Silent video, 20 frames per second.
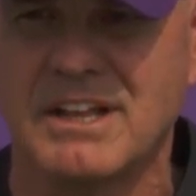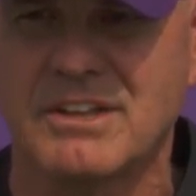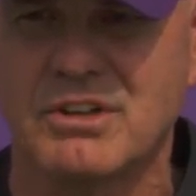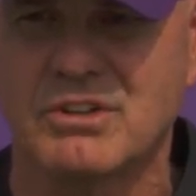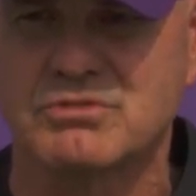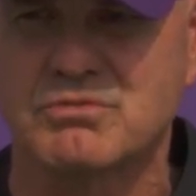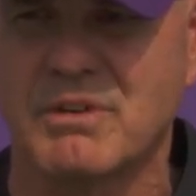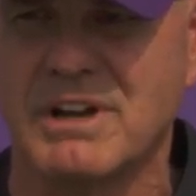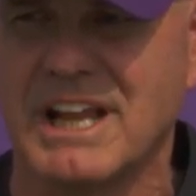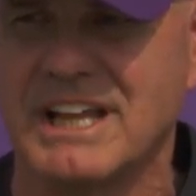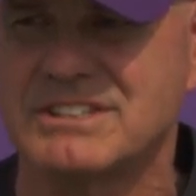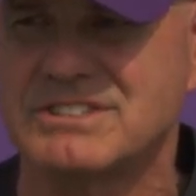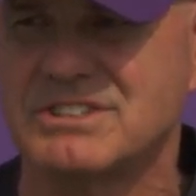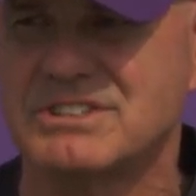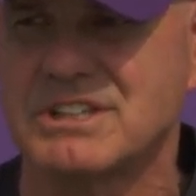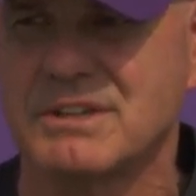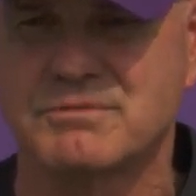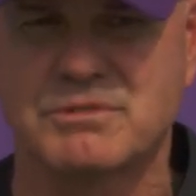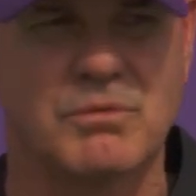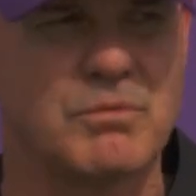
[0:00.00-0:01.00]
those
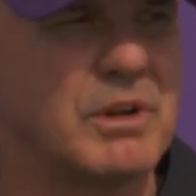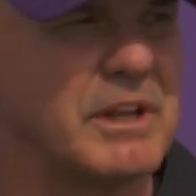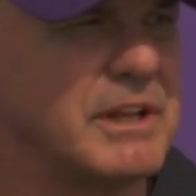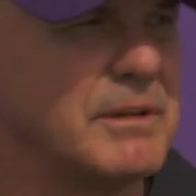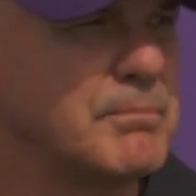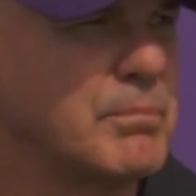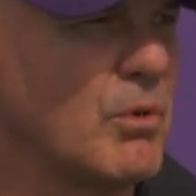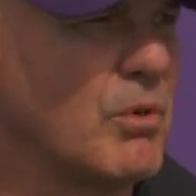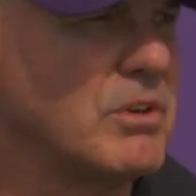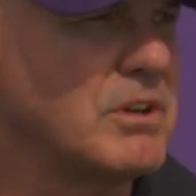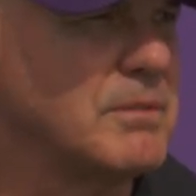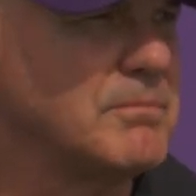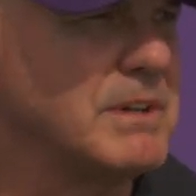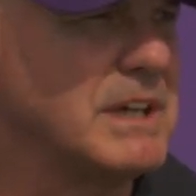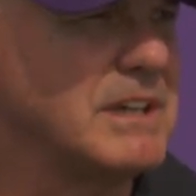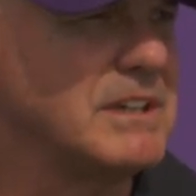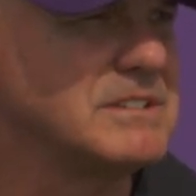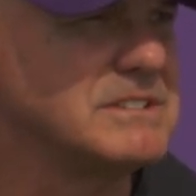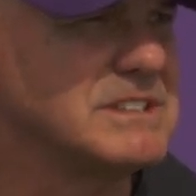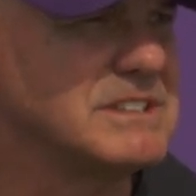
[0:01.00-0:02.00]
relationships are really important to
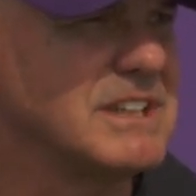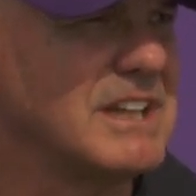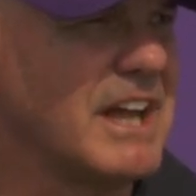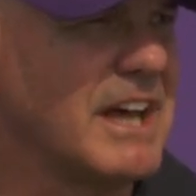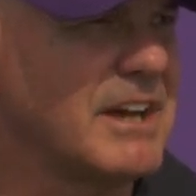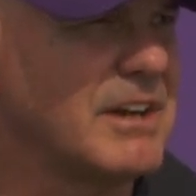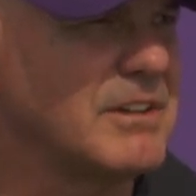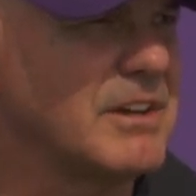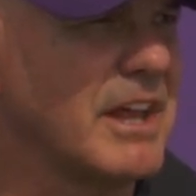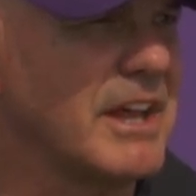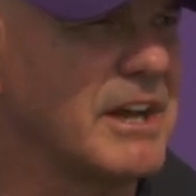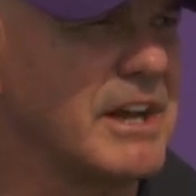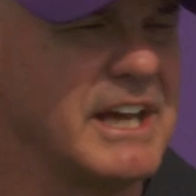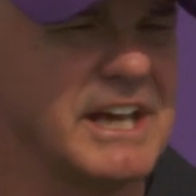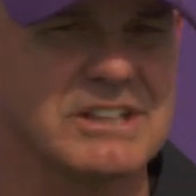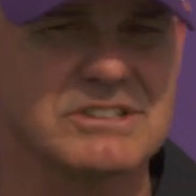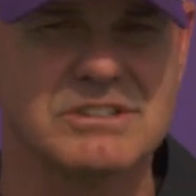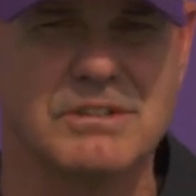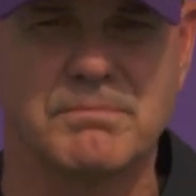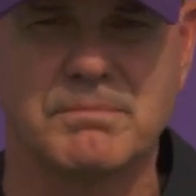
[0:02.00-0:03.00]
me. A lot of, a lot of
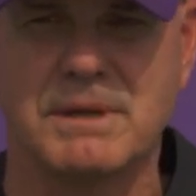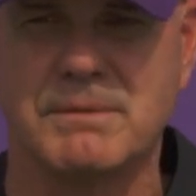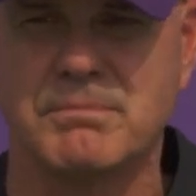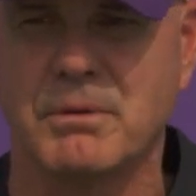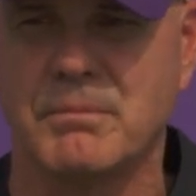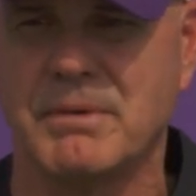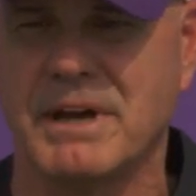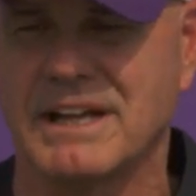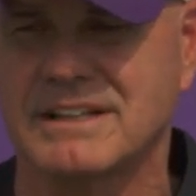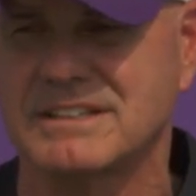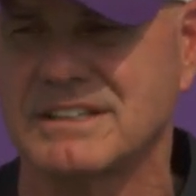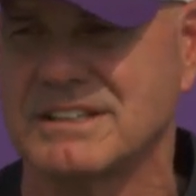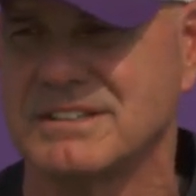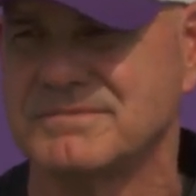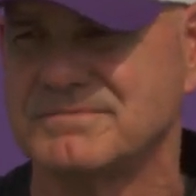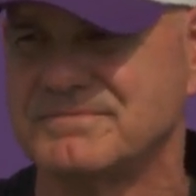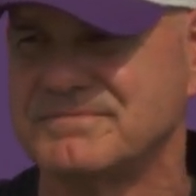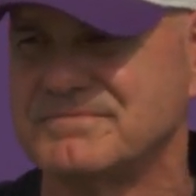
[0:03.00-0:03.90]
excellent people back there.